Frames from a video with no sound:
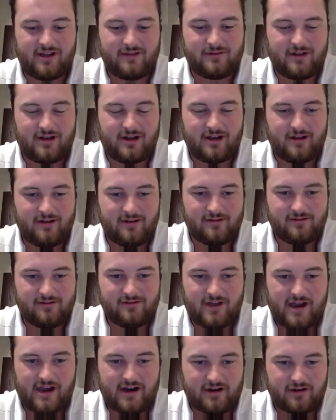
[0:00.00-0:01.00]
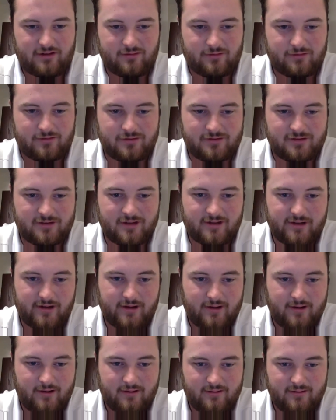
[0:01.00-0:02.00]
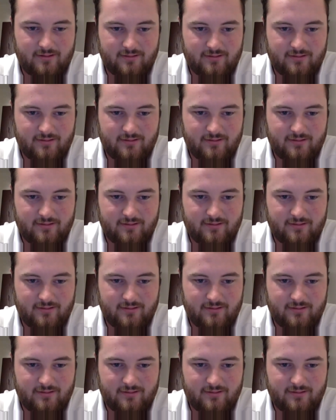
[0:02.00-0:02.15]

game tonight. Tigers versus Citadel.